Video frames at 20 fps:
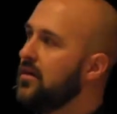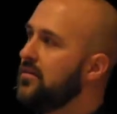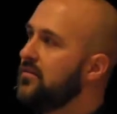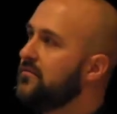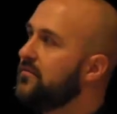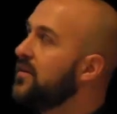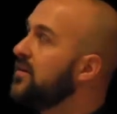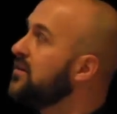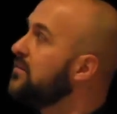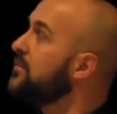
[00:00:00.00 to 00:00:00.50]
The
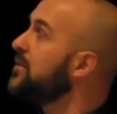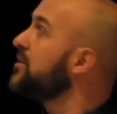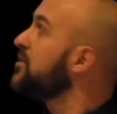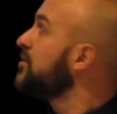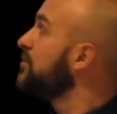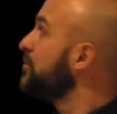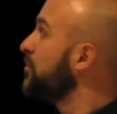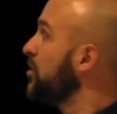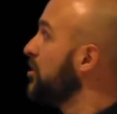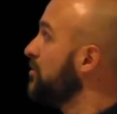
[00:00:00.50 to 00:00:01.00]

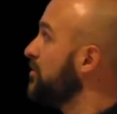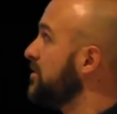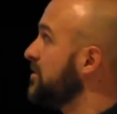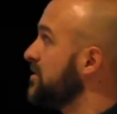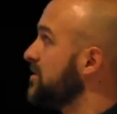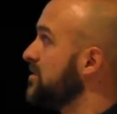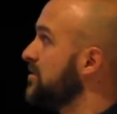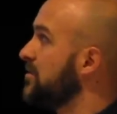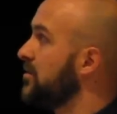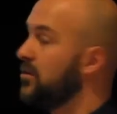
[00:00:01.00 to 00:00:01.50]
fundamental
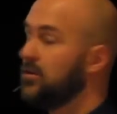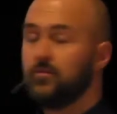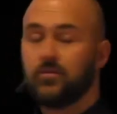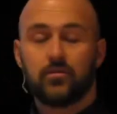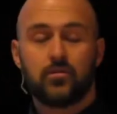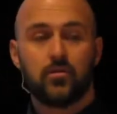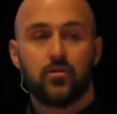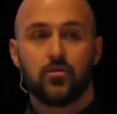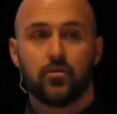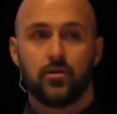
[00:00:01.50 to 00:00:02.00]
purpose of a
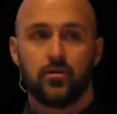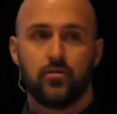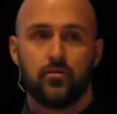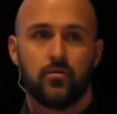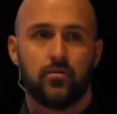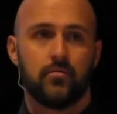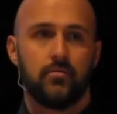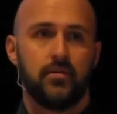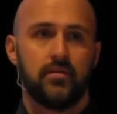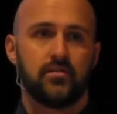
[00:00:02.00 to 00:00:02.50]

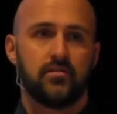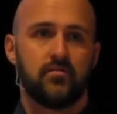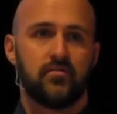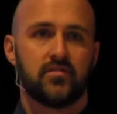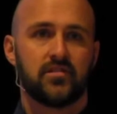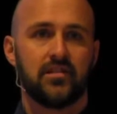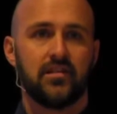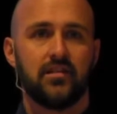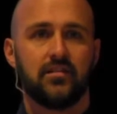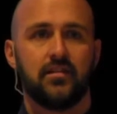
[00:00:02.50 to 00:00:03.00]
corridor is to
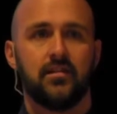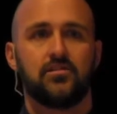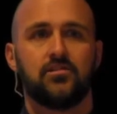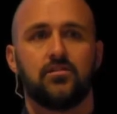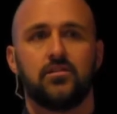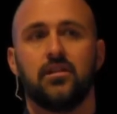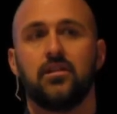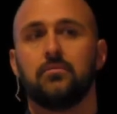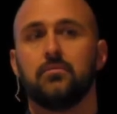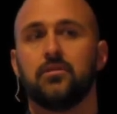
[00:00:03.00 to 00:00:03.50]
facilitate
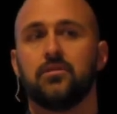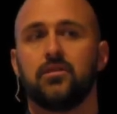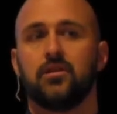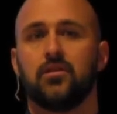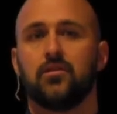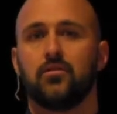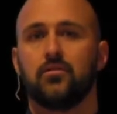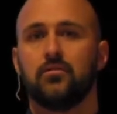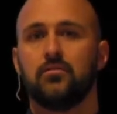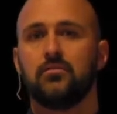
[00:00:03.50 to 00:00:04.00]
genetic
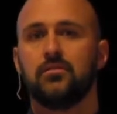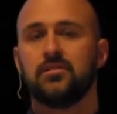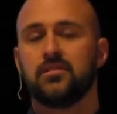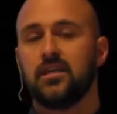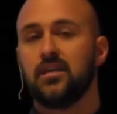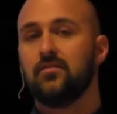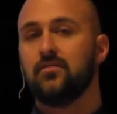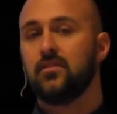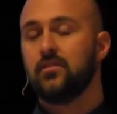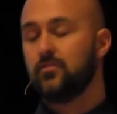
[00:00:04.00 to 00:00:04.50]
material
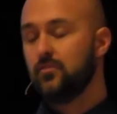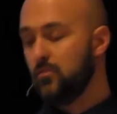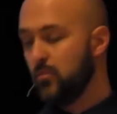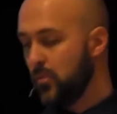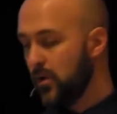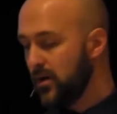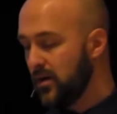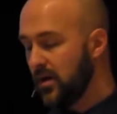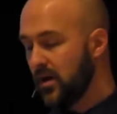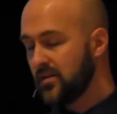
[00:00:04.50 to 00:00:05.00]
safely
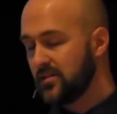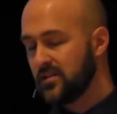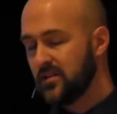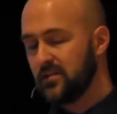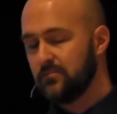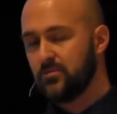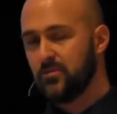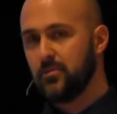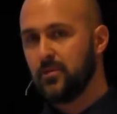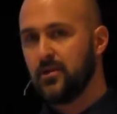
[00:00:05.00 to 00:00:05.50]
from one
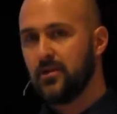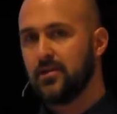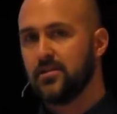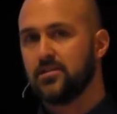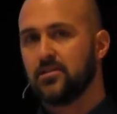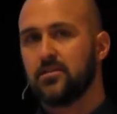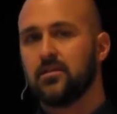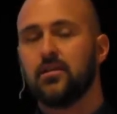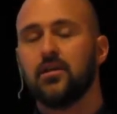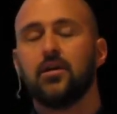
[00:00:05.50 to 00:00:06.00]
isolated
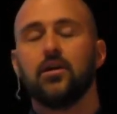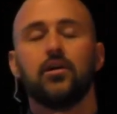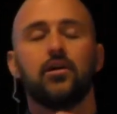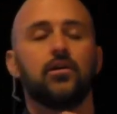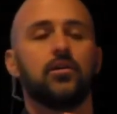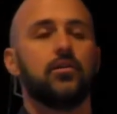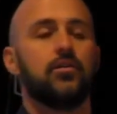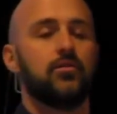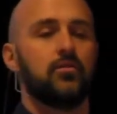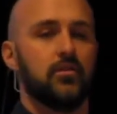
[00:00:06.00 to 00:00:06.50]
population
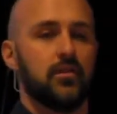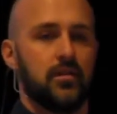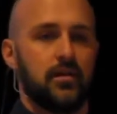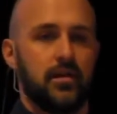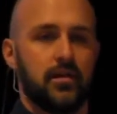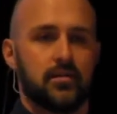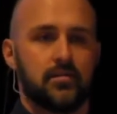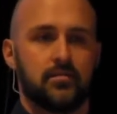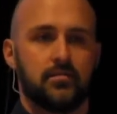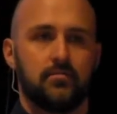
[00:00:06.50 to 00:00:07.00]
to the
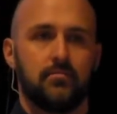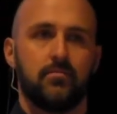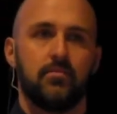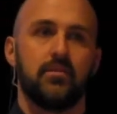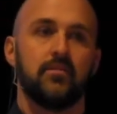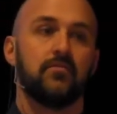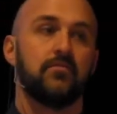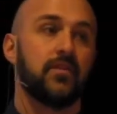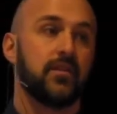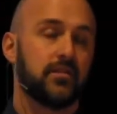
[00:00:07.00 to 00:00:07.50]
next.
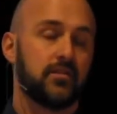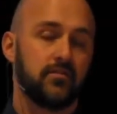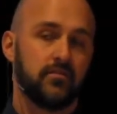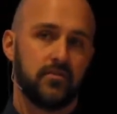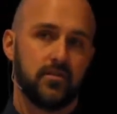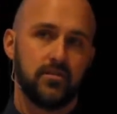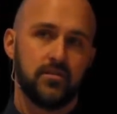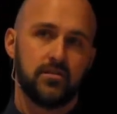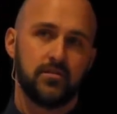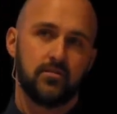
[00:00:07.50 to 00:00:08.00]
The
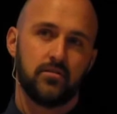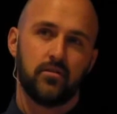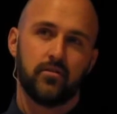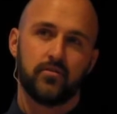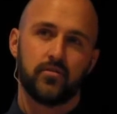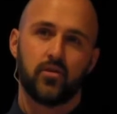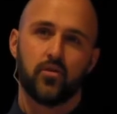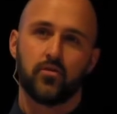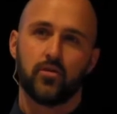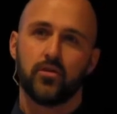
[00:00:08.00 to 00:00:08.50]
effectiveness
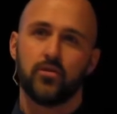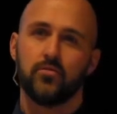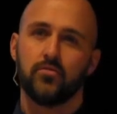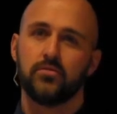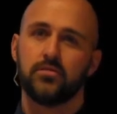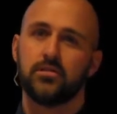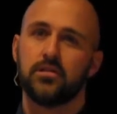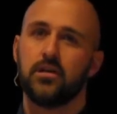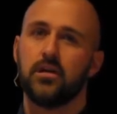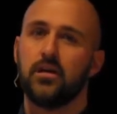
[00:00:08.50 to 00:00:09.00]
of
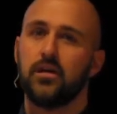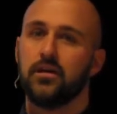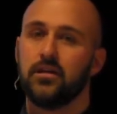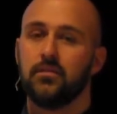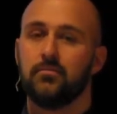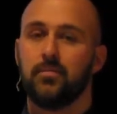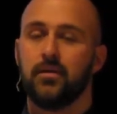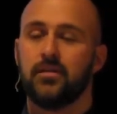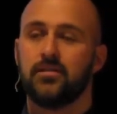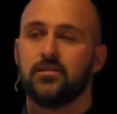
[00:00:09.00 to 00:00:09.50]
corridors
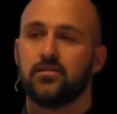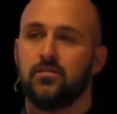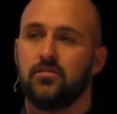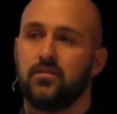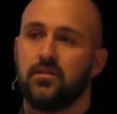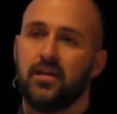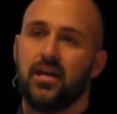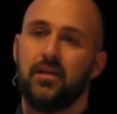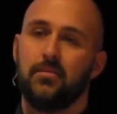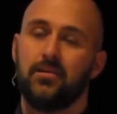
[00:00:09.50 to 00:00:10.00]
depends
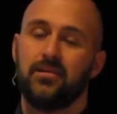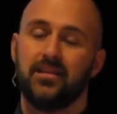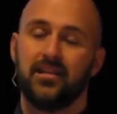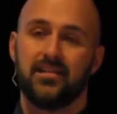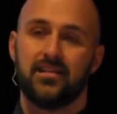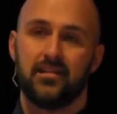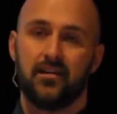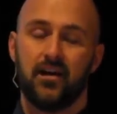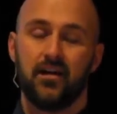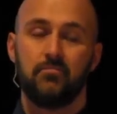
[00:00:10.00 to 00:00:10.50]
on the
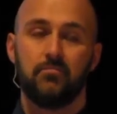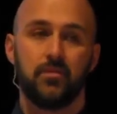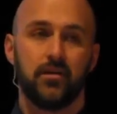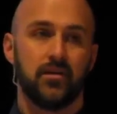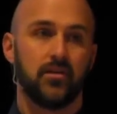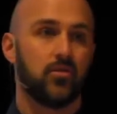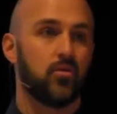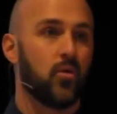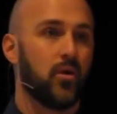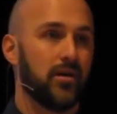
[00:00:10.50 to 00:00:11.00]
habitat type
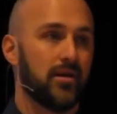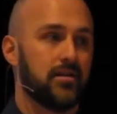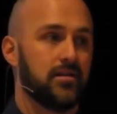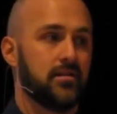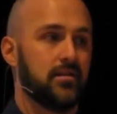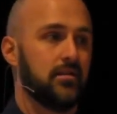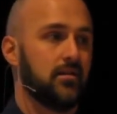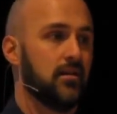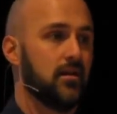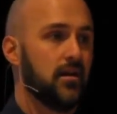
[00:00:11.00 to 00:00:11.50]
and
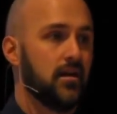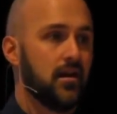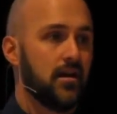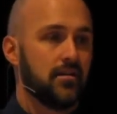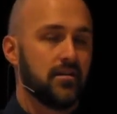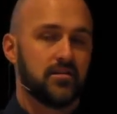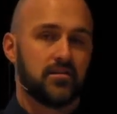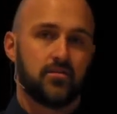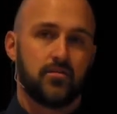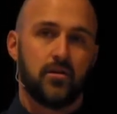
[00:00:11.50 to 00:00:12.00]
quality,
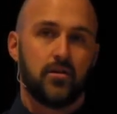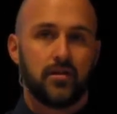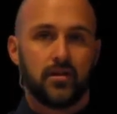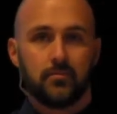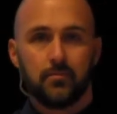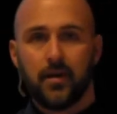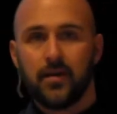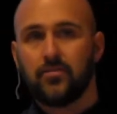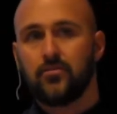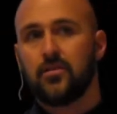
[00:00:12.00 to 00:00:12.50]
the
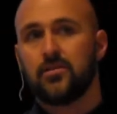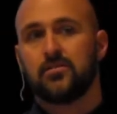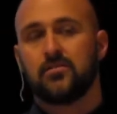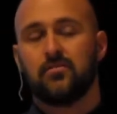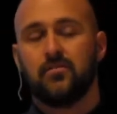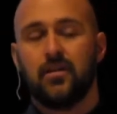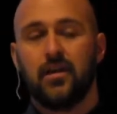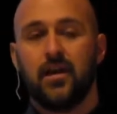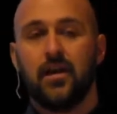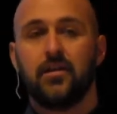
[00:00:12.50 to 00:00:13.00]
surrounding matrix
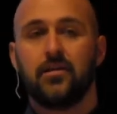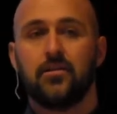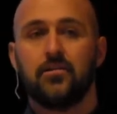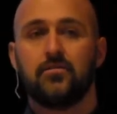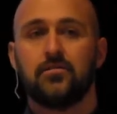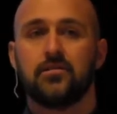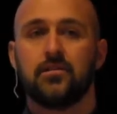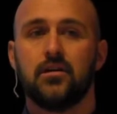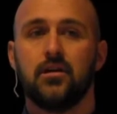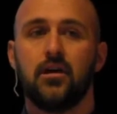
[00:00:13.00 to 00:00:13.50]
of land
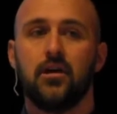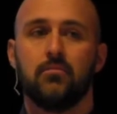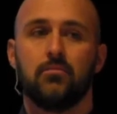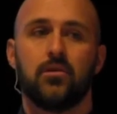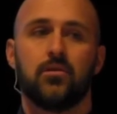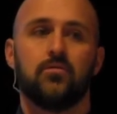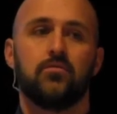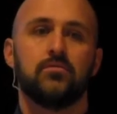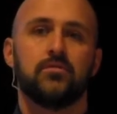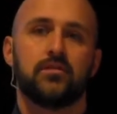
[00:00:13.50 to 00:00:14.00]
use,
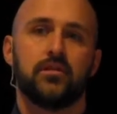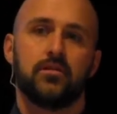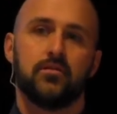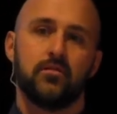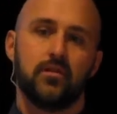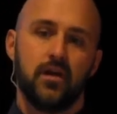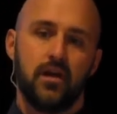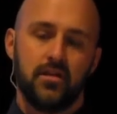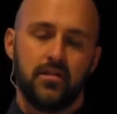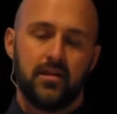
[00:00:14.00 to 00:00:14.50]
but
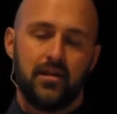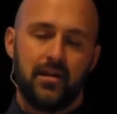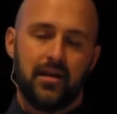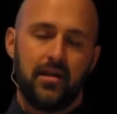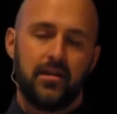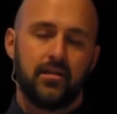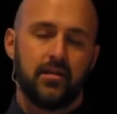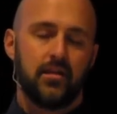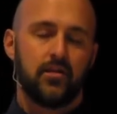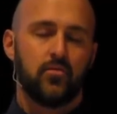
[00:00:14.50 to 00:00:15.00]
also the
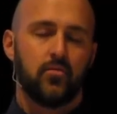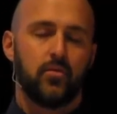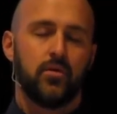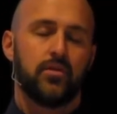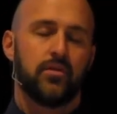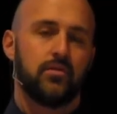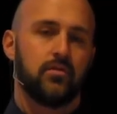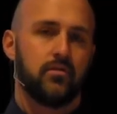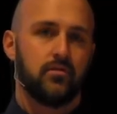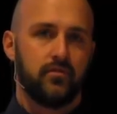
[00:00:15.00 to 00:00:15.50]
length and
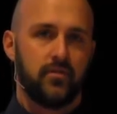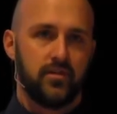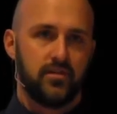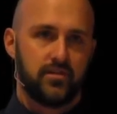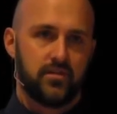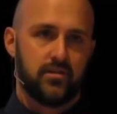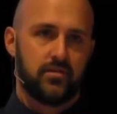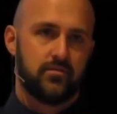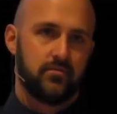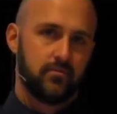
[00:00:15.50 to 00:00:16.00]
width of
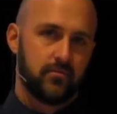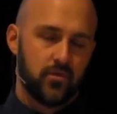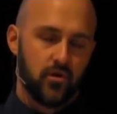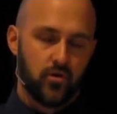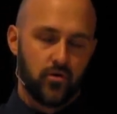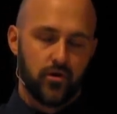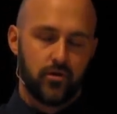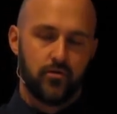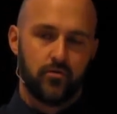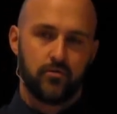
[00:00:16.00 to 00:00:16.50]
each
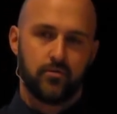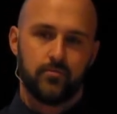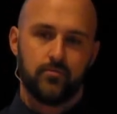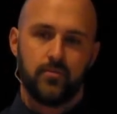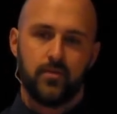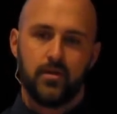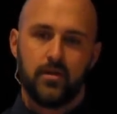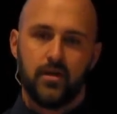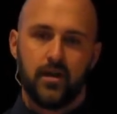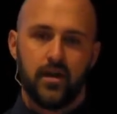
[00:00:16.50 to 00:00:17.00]
corridor.
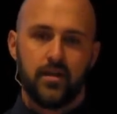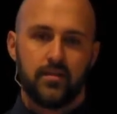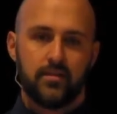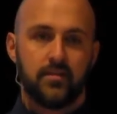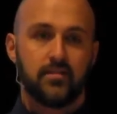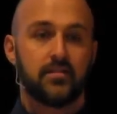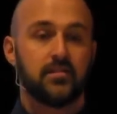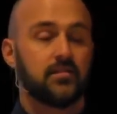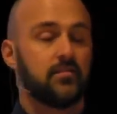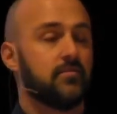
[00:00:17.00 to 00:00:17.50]
And
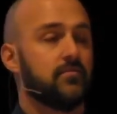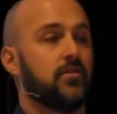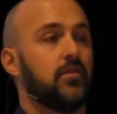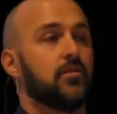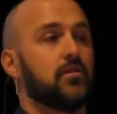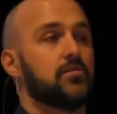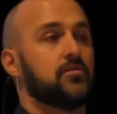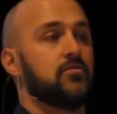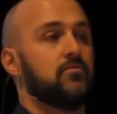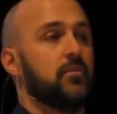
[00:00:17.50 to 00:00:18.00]
this is the
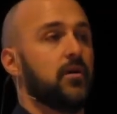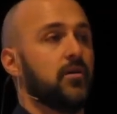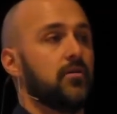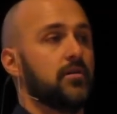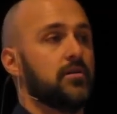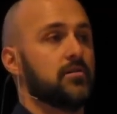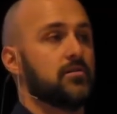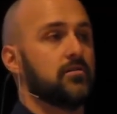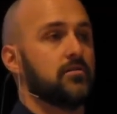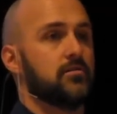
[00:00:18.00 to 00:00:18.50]
focus of my
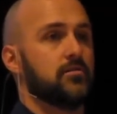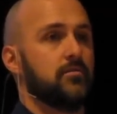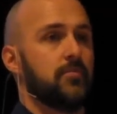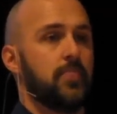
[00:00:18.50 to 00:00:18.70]
research.